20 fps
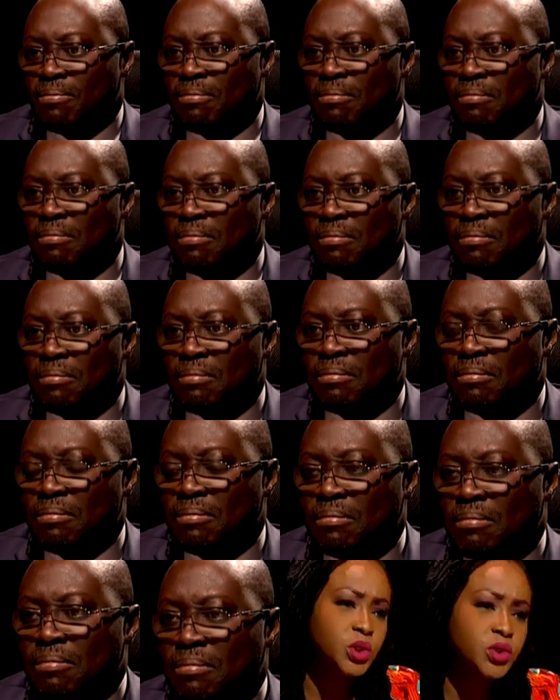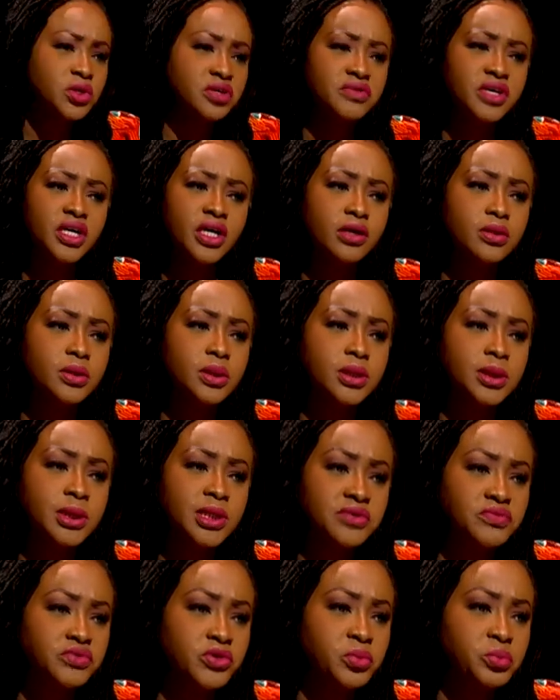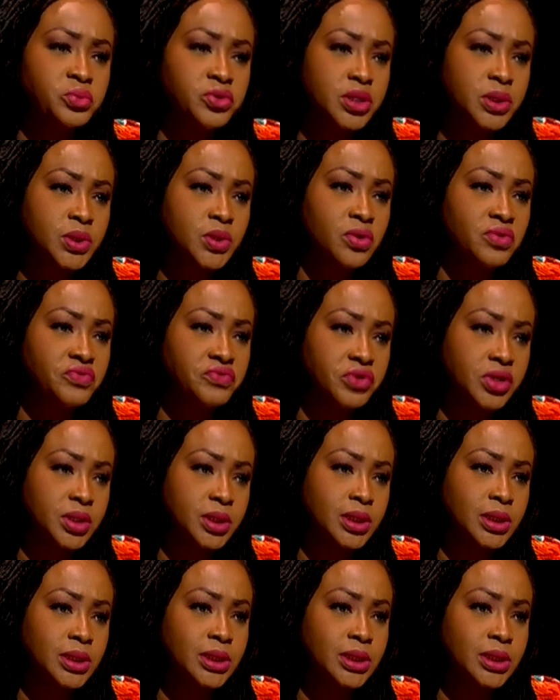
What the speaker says: Speaking of which, you have held several press conferences